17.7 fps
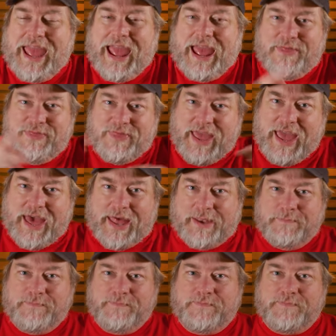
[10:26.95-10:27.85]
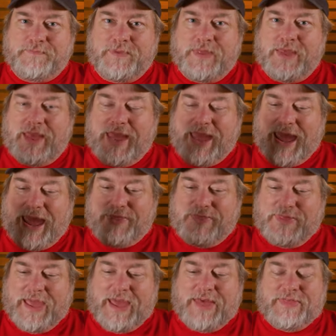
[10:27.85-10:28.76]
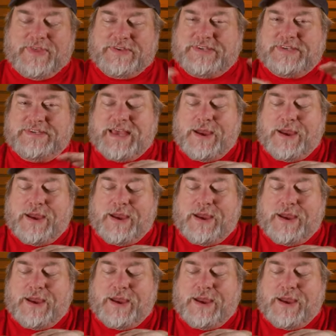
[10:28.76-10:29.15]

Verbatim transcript: And then and then this is